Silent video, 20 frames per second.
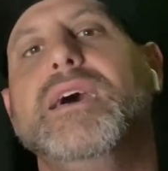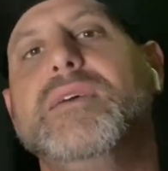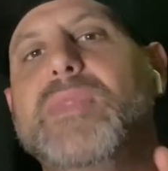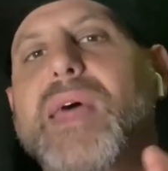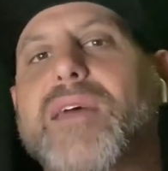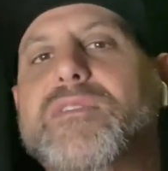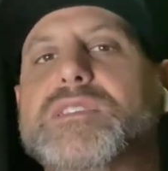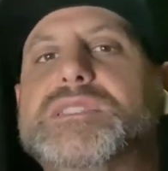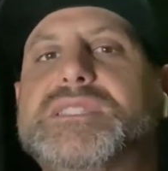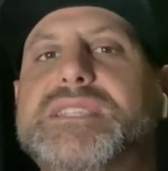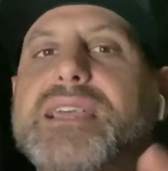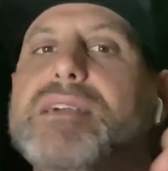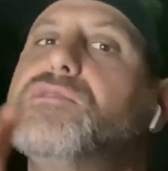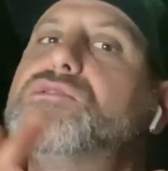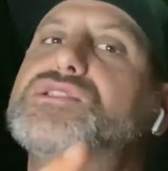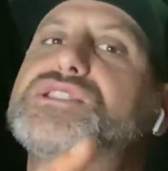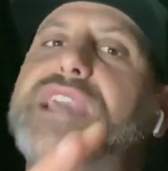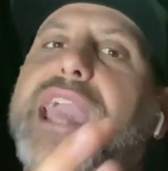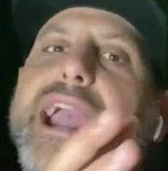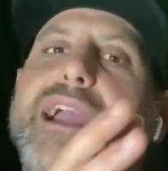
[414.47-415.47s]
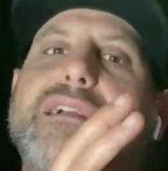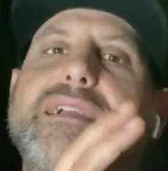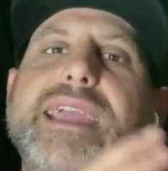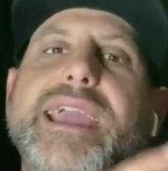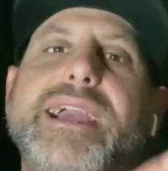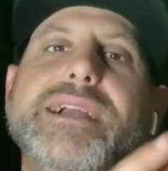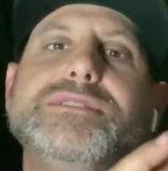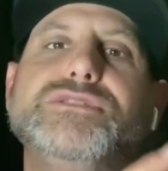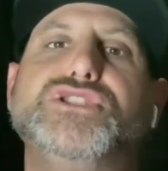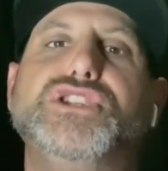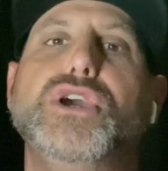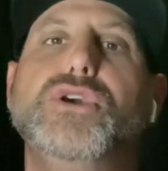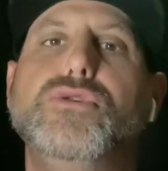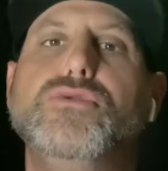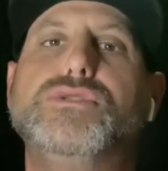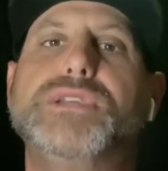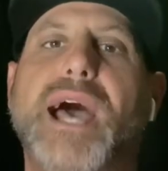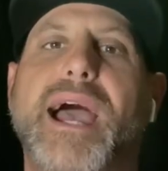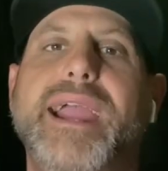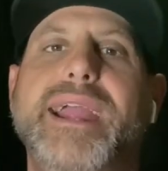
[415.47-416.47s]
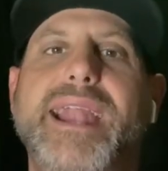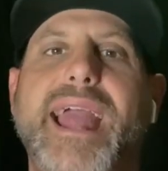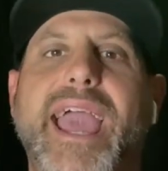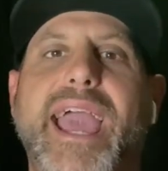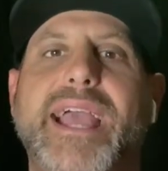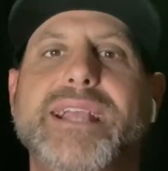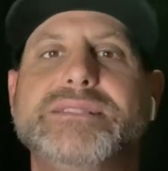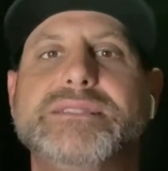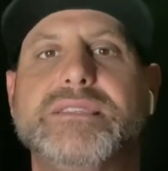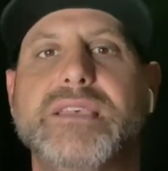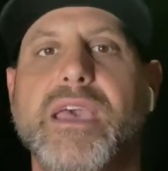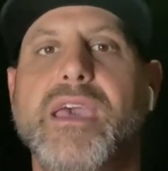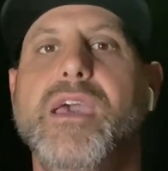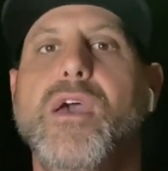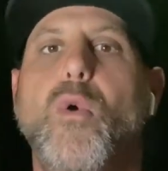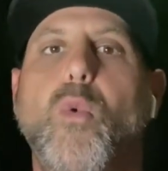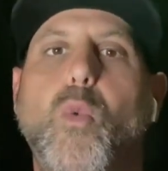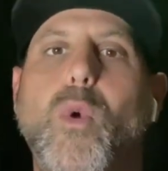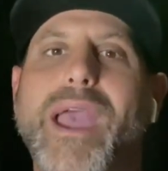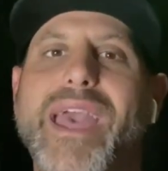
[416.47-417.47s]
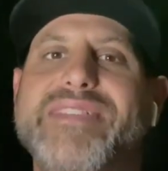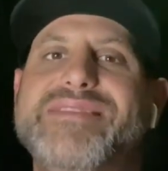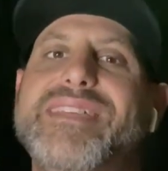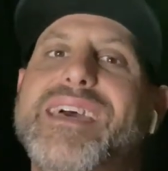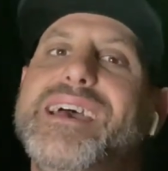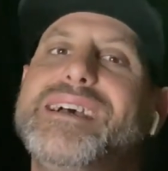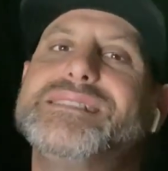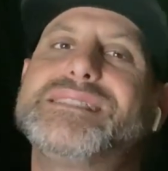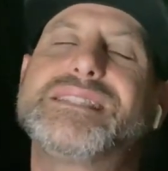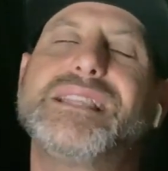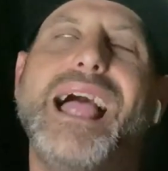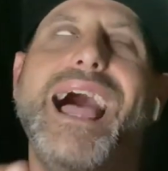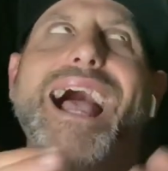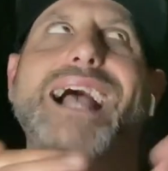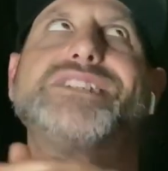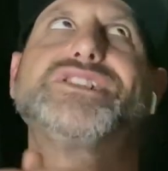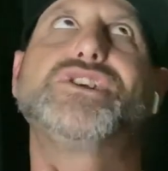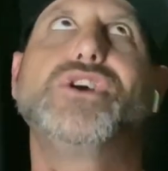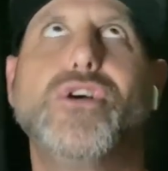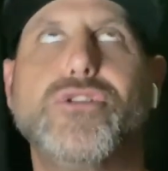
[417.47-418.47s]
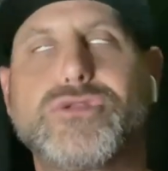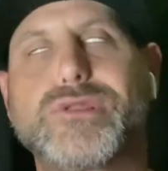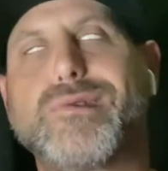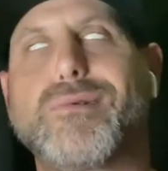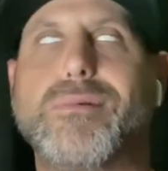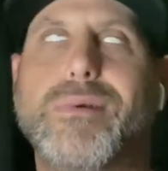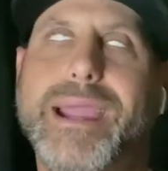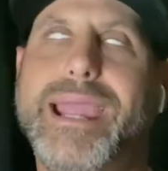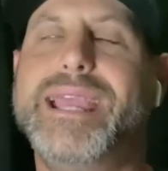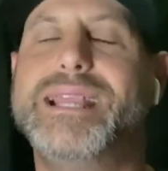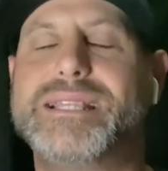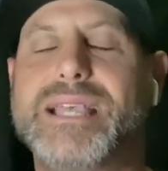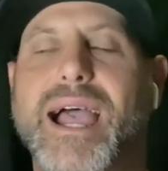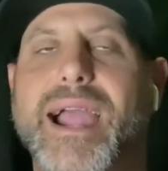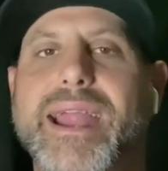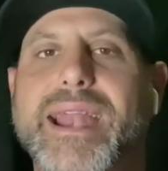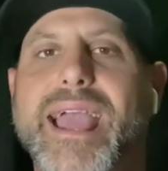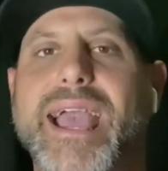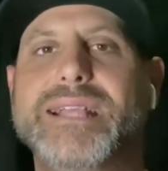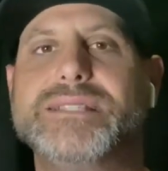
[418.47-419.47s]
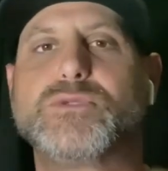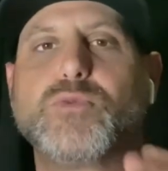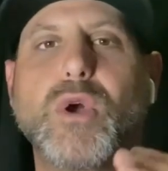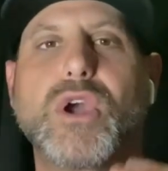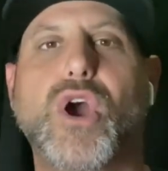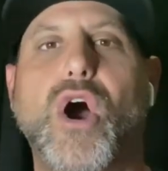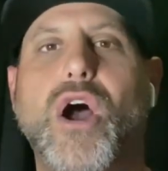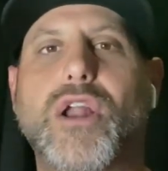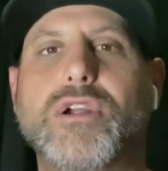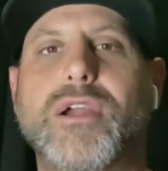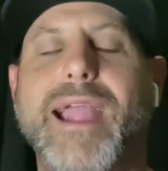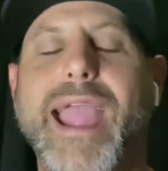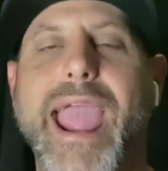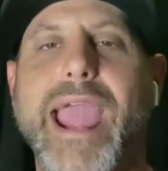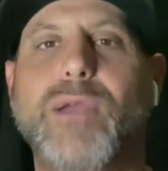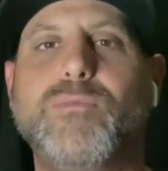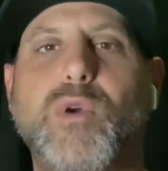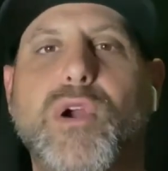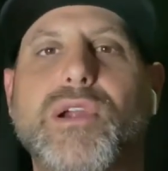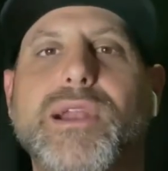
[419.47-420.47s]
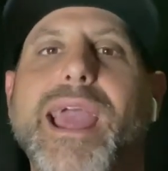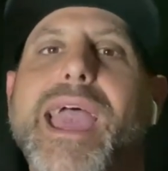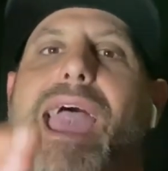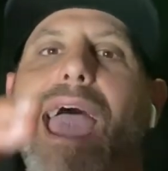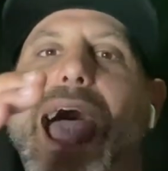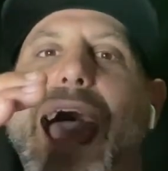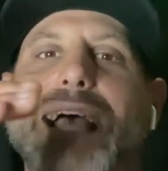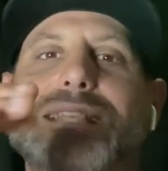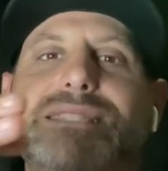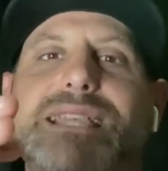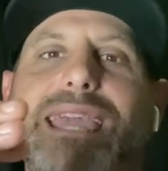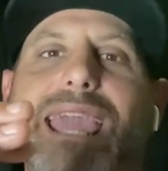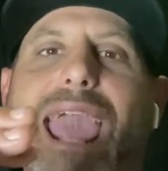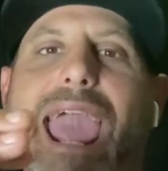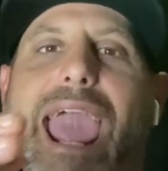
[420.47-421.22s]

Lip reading: Now the Steelers carry in 2 tight ends with /3 tight ends with Connor Hayward as the